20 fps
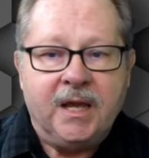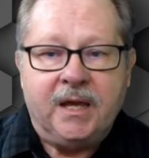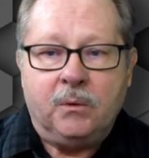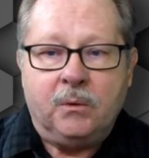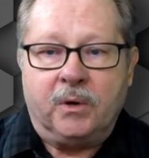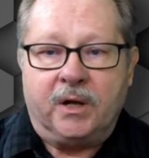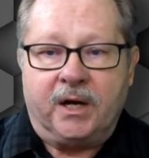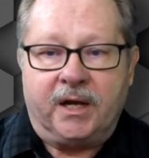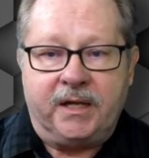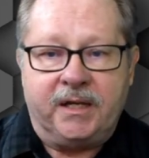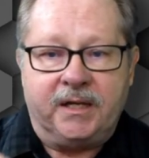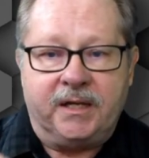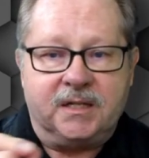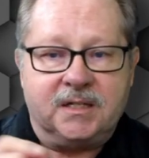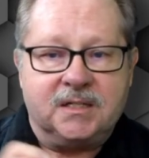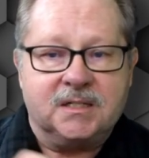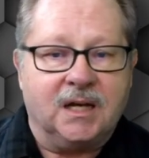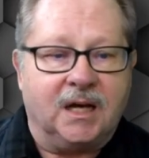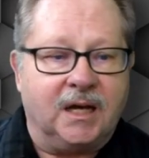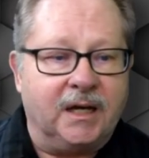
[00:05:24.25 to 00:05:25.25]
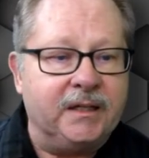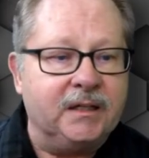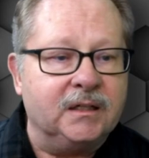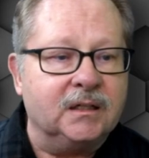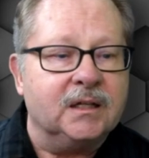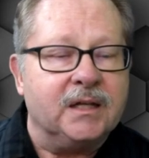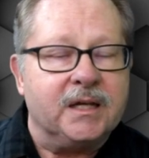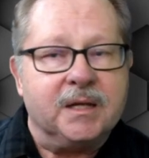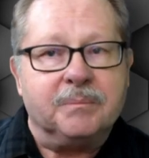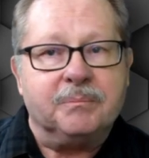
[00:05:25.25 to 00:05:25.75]
When I hit
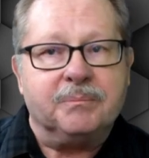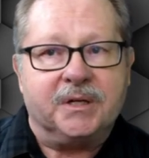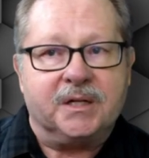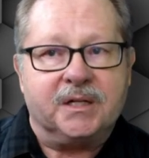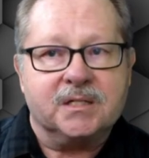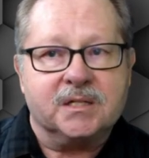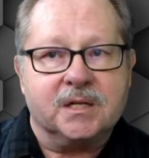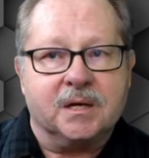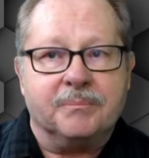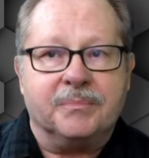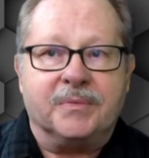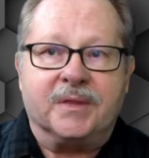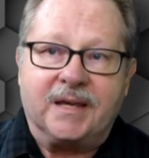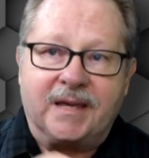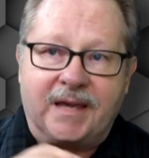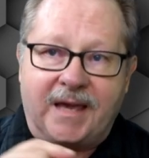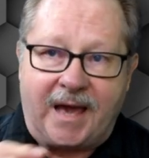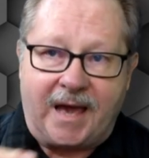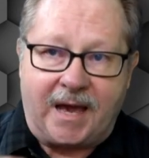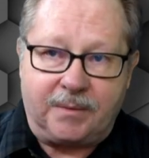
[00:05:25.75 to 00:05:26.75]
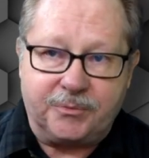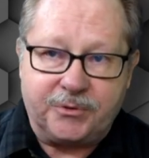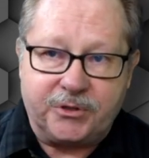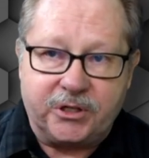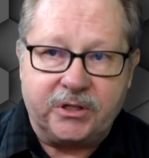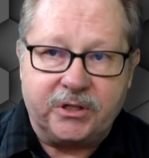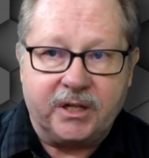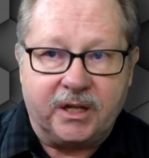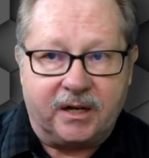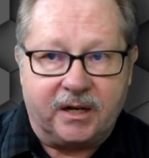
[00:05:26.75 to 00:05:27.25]
title, it picks up the
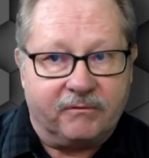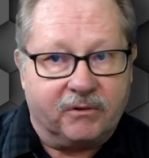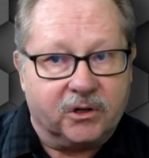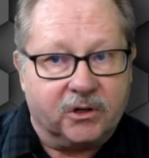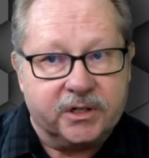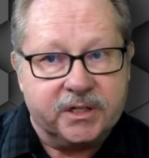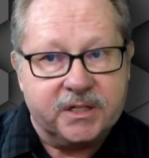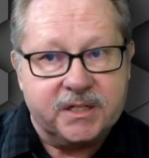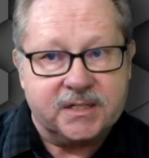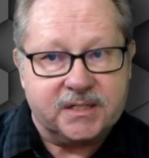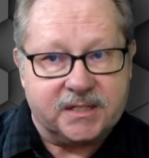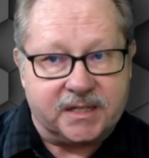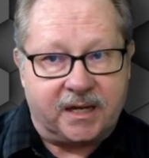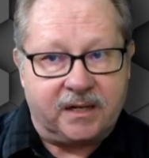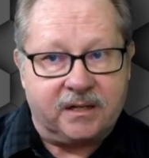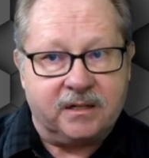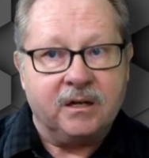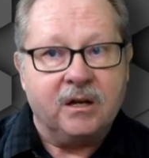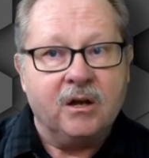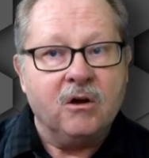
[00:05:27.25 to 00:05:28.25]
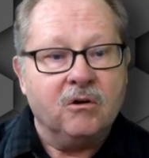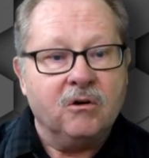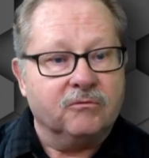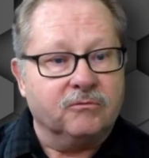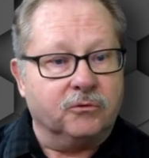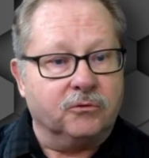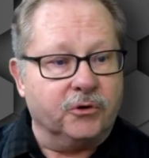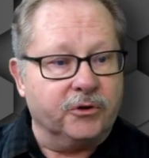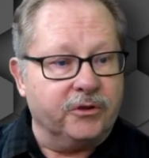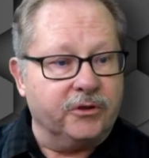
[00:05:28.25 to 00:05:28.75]
caption that I've already set
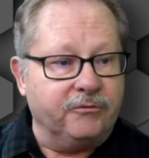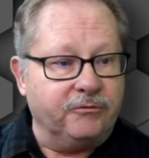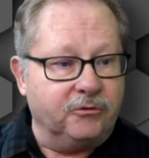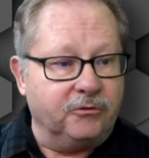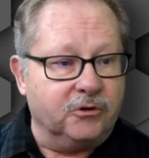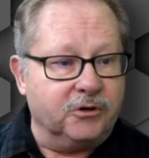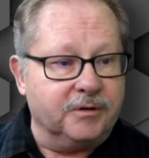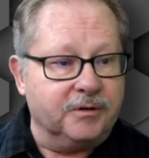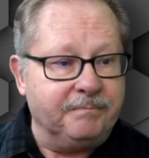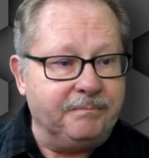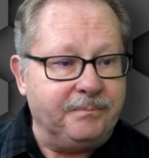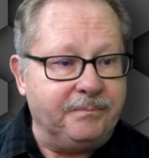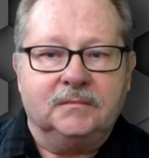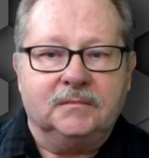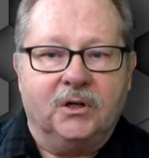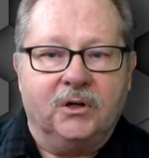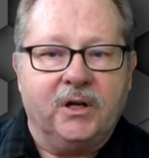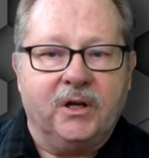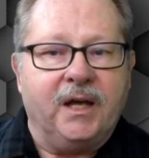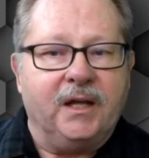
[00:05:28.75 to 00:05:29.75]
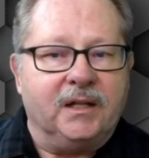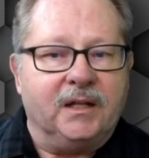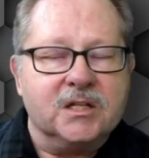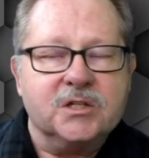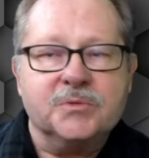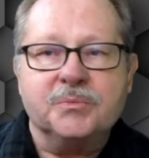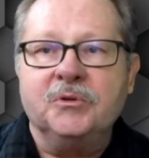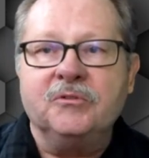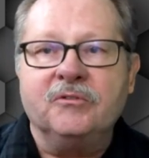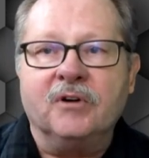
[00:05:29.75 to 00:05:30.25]
for the form. Okay,
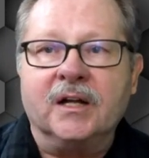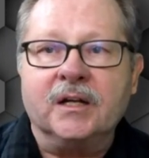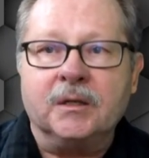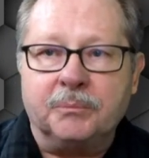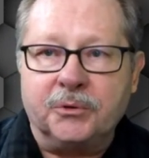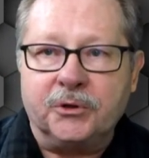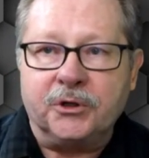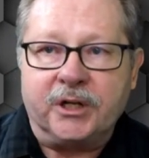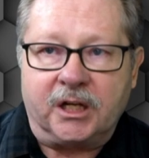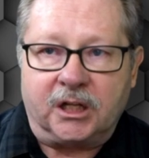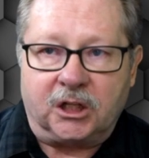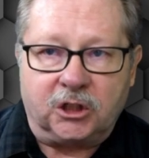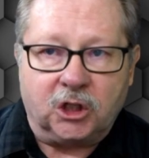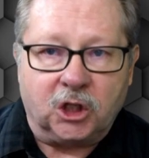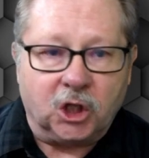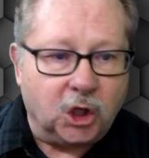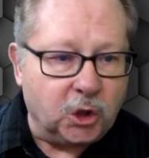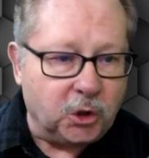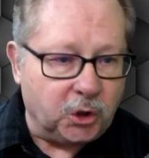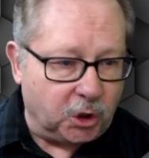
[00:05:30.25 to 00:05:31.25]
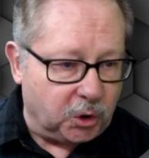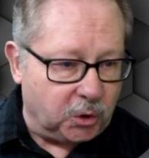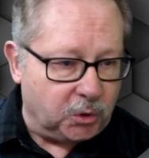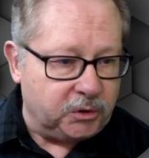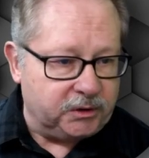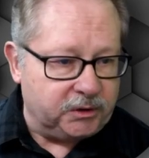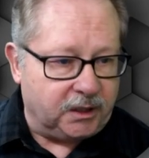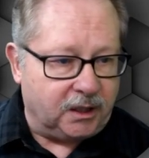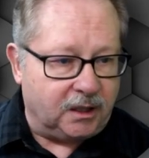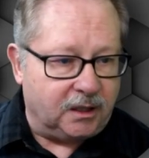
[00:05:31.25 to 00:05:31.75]
let's move on to putting a
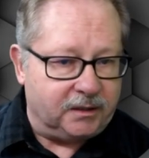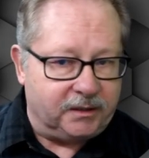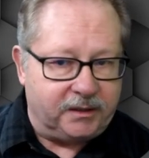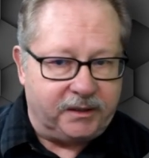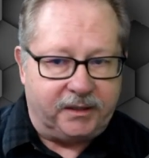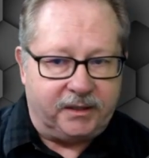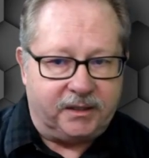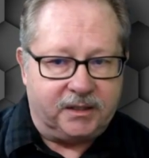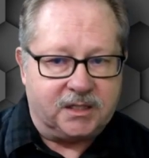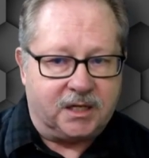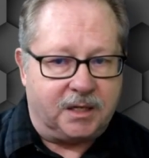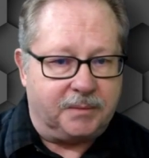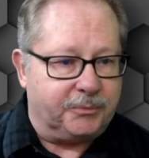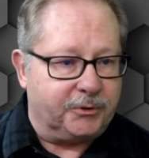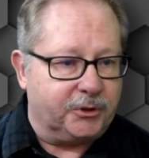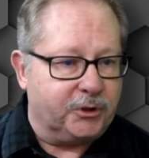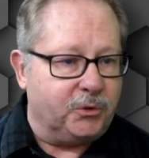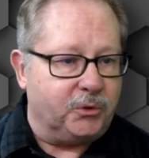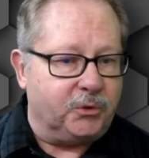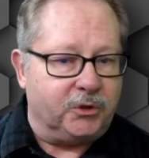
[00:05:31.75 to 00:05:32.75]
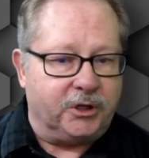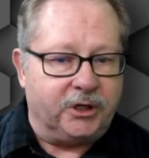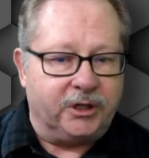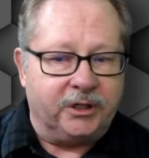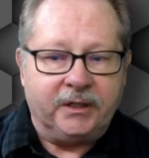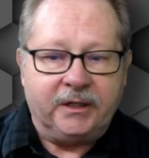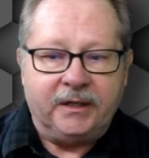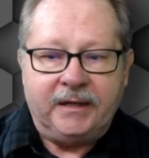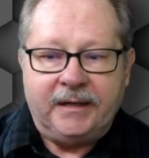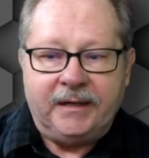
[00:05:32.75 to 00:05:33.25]
logo on, in the upper
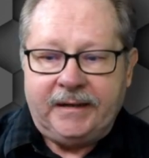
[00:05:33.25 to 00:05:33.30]
corner.